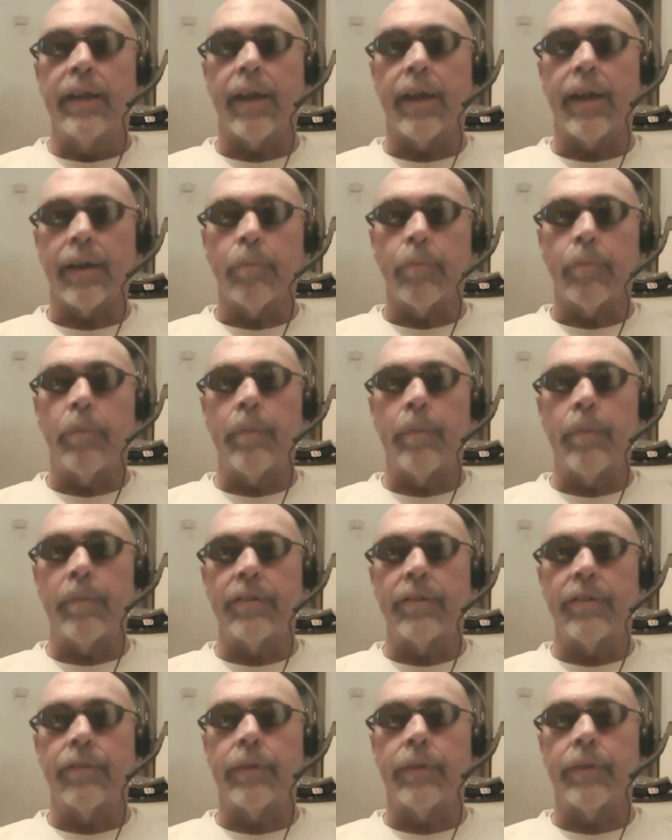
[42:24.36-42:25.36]
got
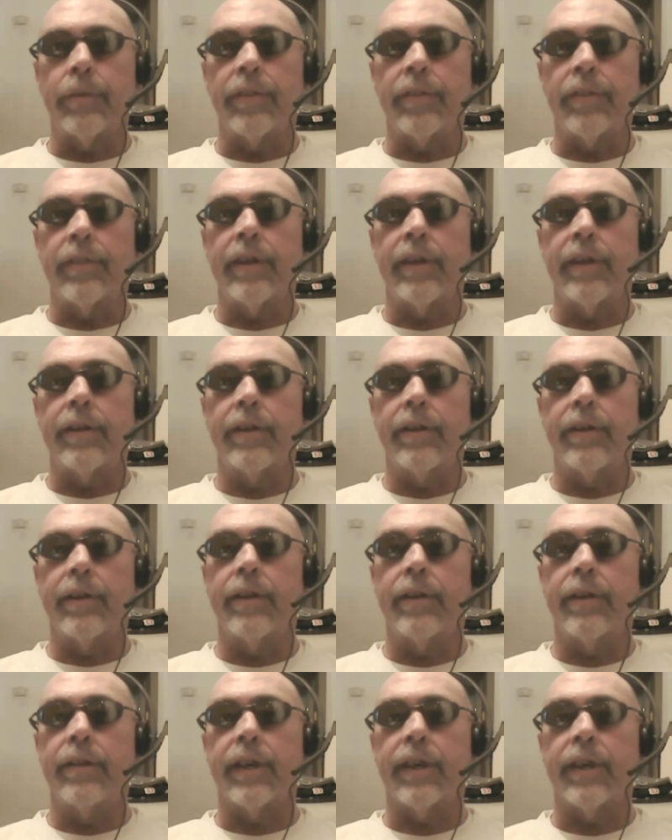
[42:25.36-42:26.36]
commitments from the
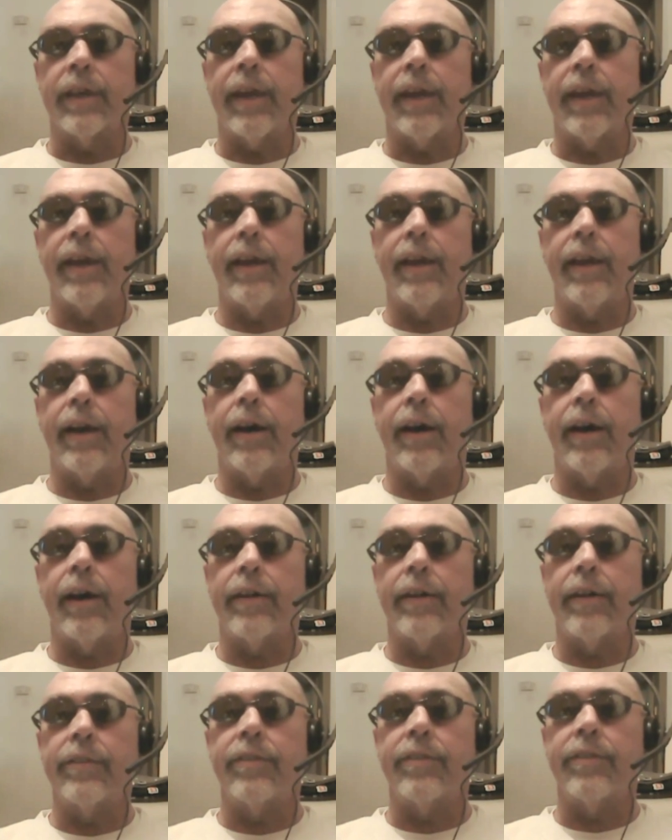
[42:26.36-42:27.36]
thunder the
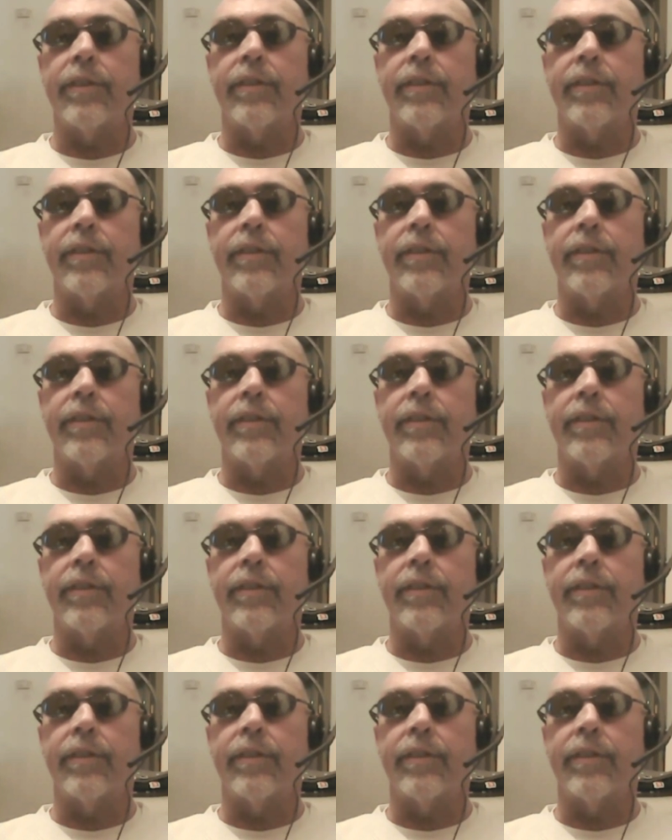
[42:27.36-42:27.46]
chaos